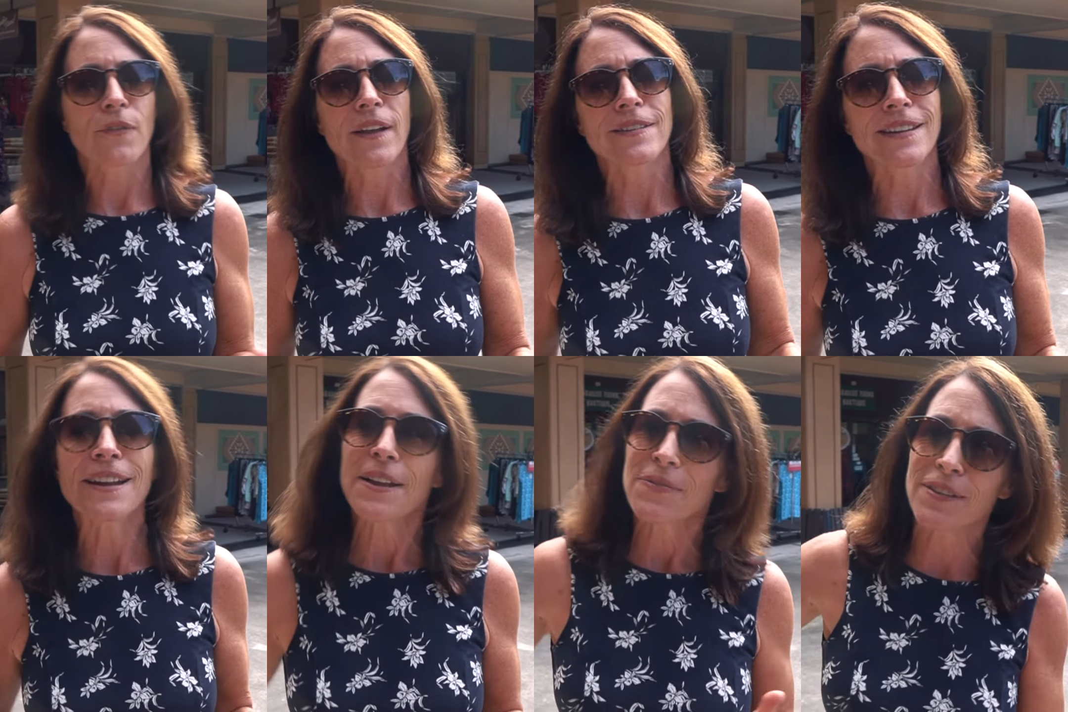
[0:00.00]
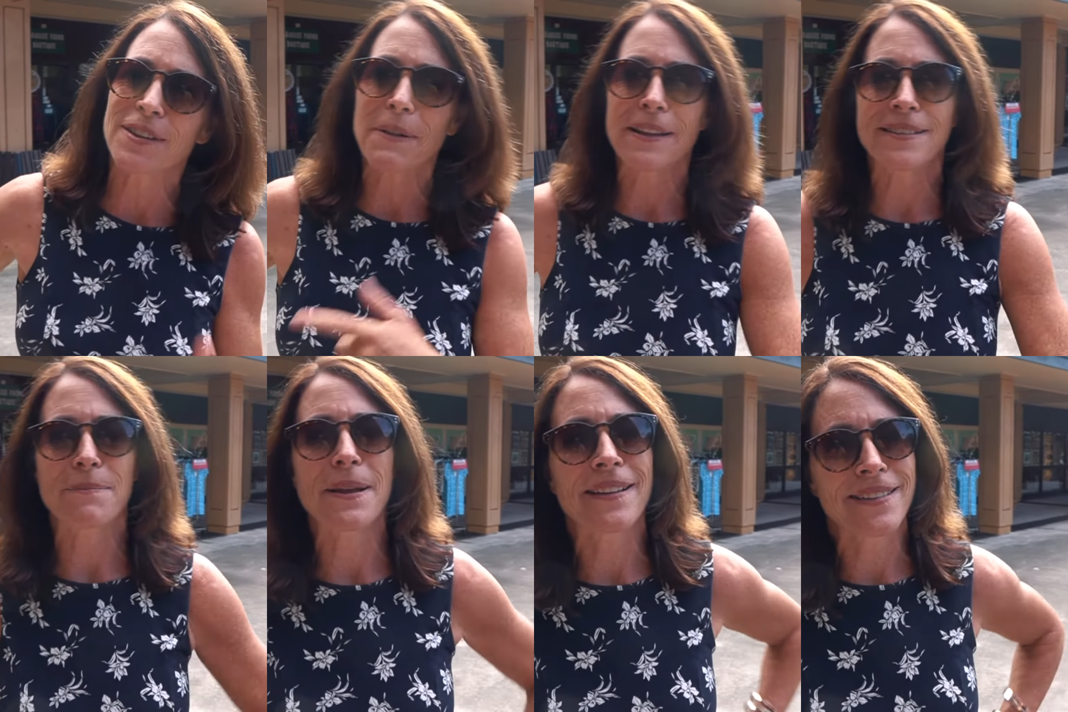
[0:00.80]
investing, this is the place to
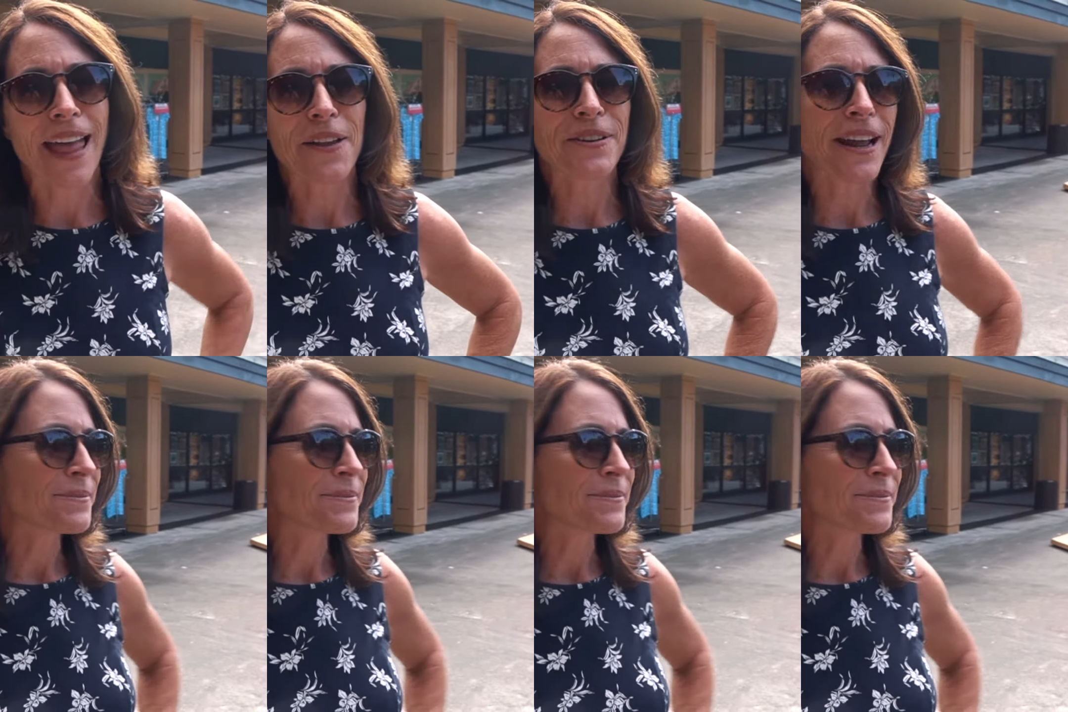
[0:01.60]
be on Saturday.